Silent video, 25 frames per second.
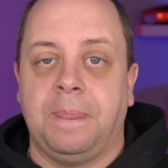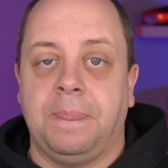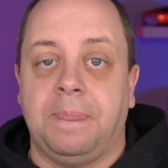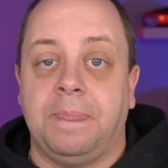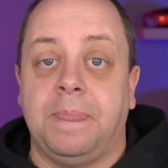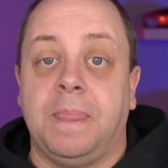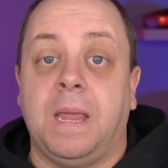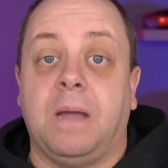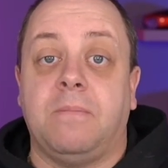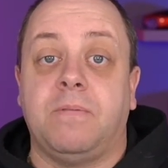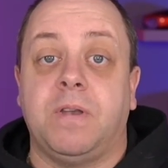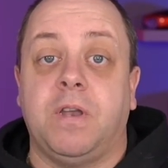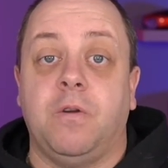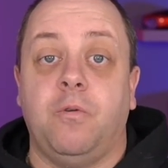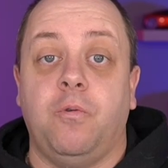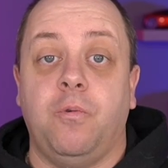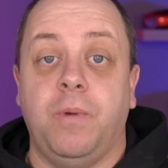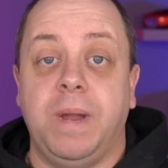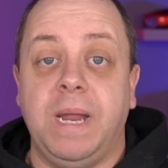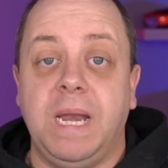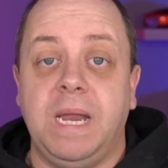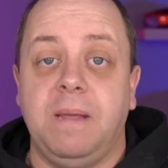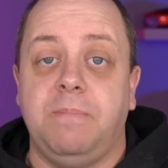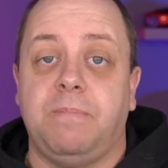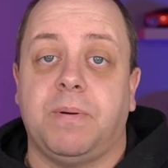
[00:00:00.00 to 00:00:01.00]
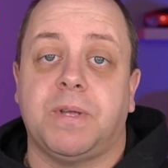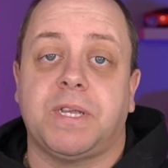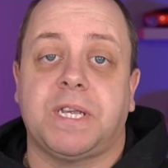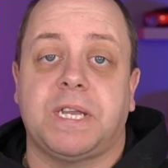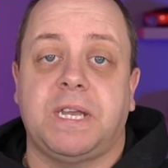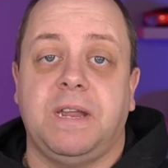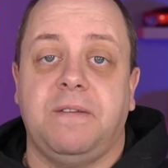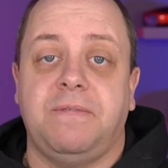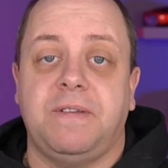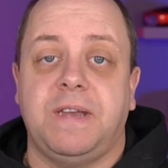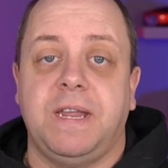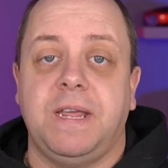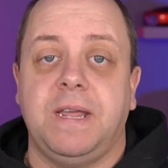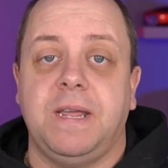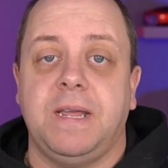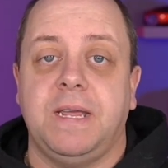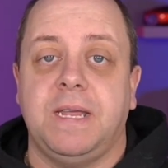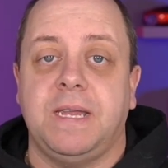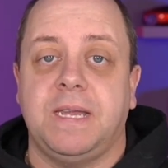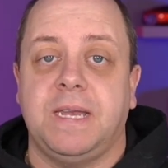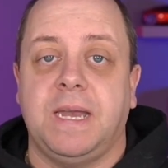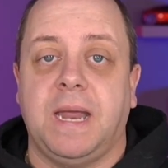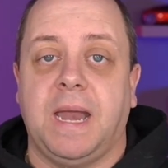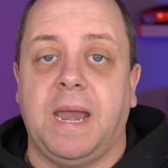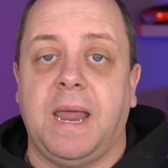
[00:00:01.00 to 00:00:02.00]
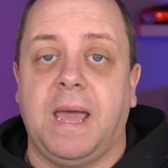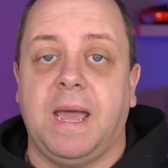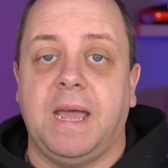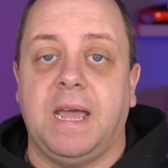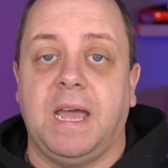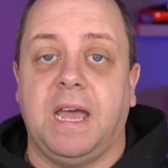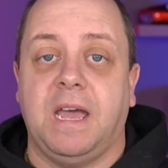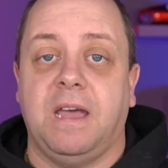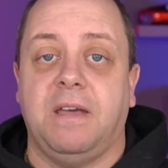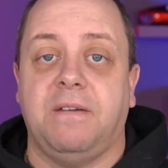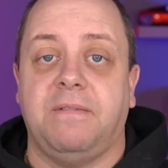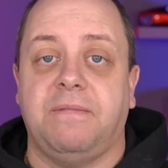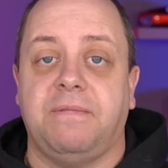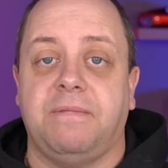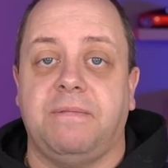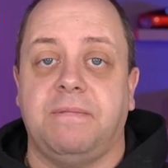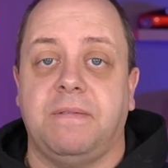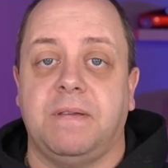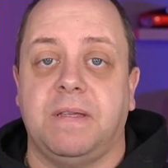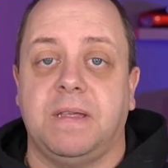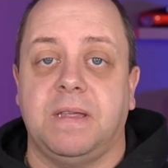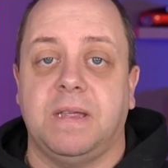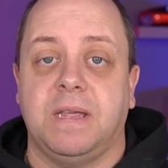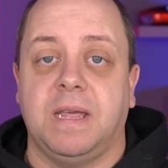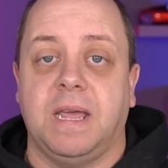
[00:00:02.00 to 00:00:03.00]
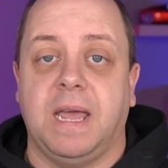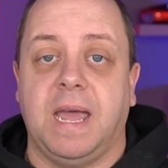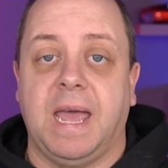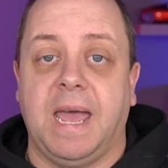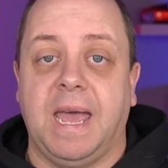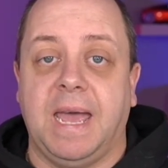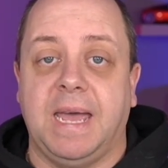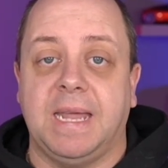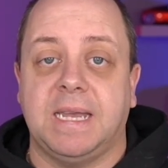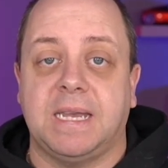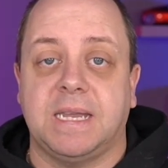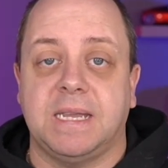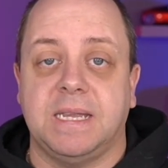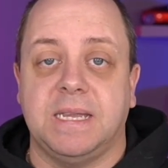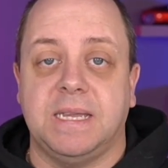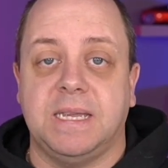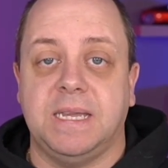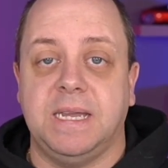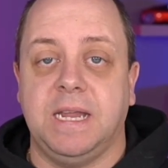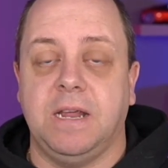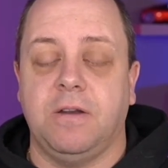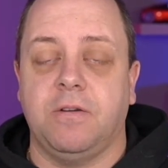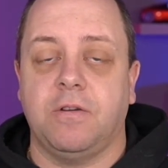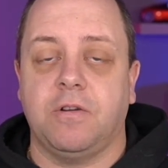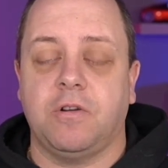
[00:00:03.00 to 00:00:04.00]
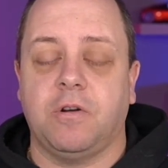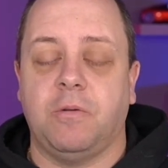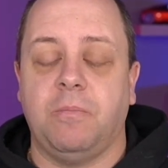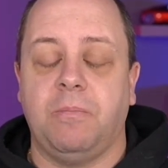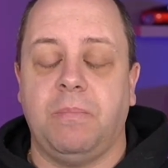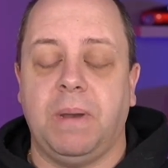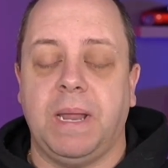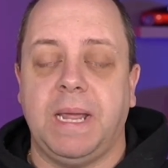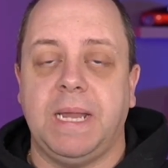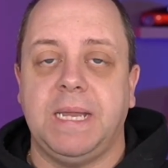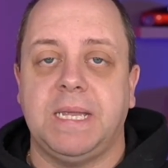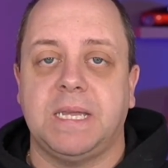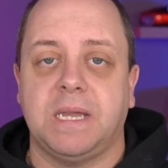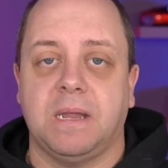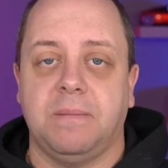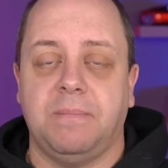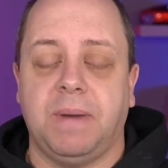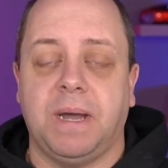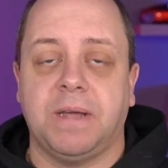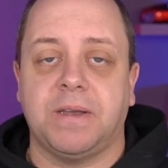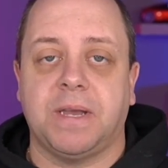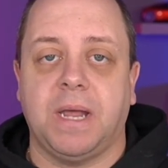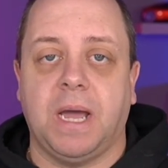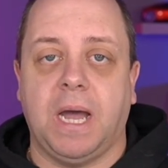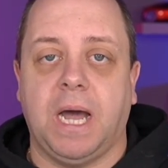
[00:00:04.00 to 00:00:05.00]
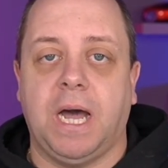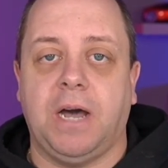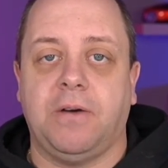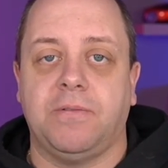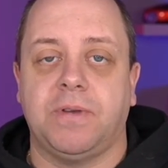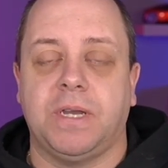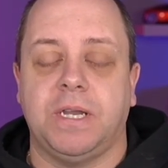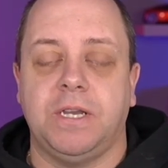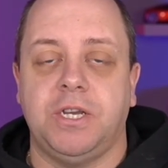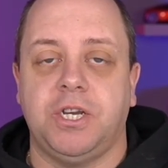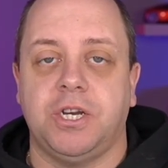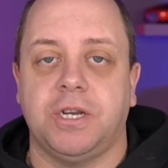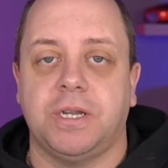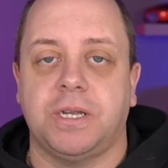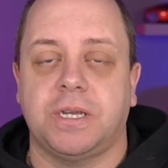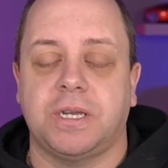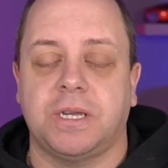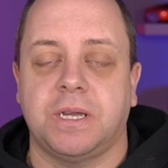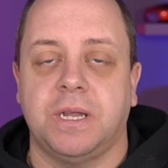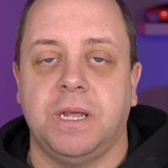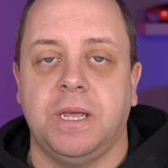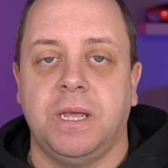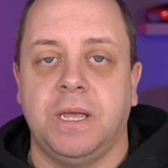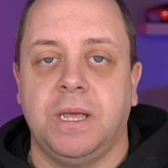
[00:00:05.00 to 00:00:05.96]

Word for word: Now, the really positive thing is that I have had zero complaints about outages.